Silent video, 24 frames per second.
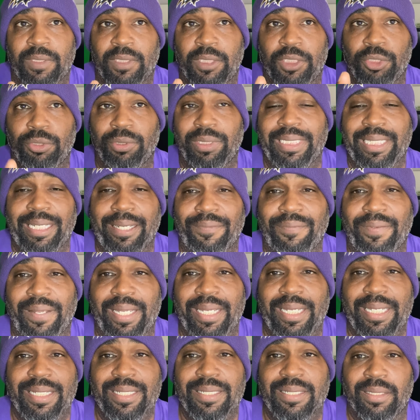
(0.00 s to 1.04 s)

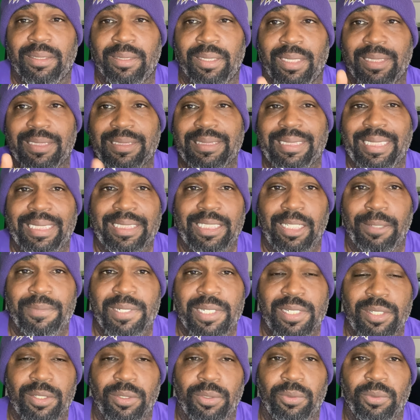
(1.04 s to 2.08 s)
UDFAs. Another set coming
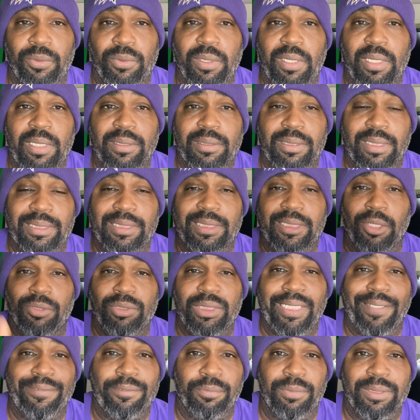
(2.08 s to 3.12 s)
soon. This is Coach
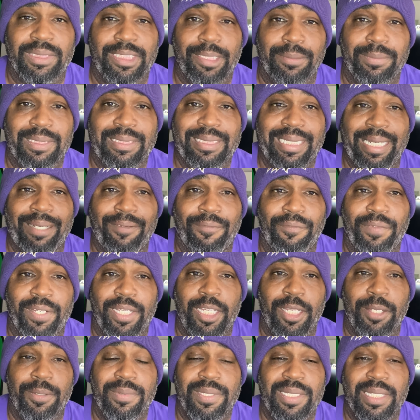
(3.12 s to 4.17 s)
Evans with Sip2Tally
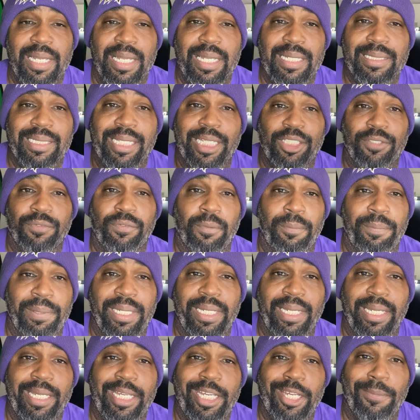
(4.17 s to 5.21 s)
Films. Thank you for
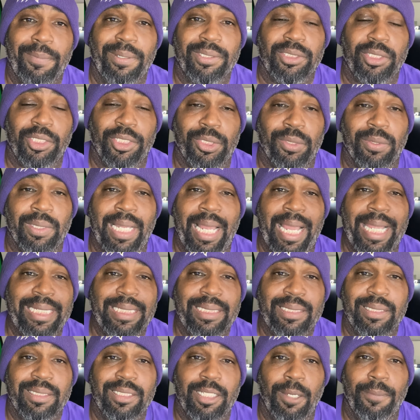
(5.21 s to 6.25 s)
being here. Make sure you
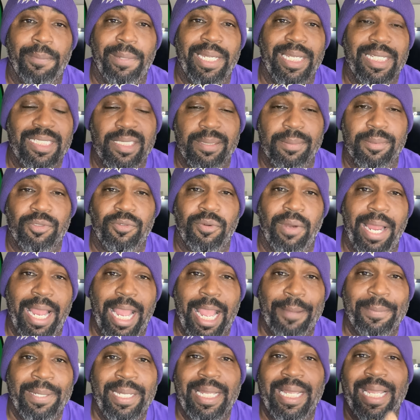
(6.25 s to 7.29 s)
like, comment,
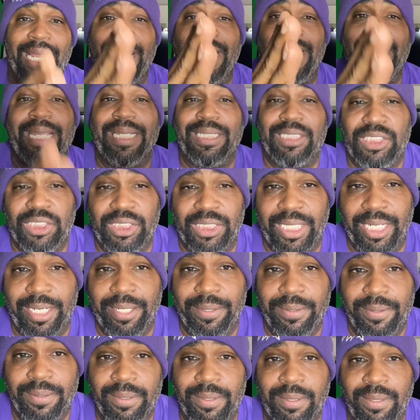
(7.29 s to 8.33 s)
subscribe, and
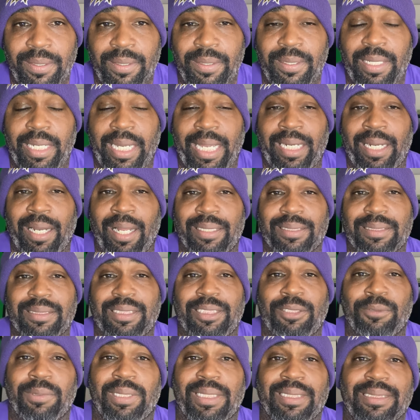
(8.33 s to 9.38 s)
share. And I'll see
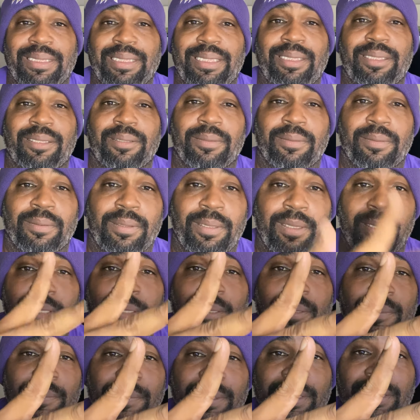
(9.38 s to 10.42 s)
you when I see you.
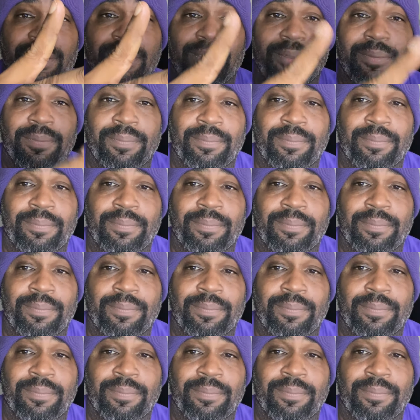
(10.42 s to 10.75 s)
Peace.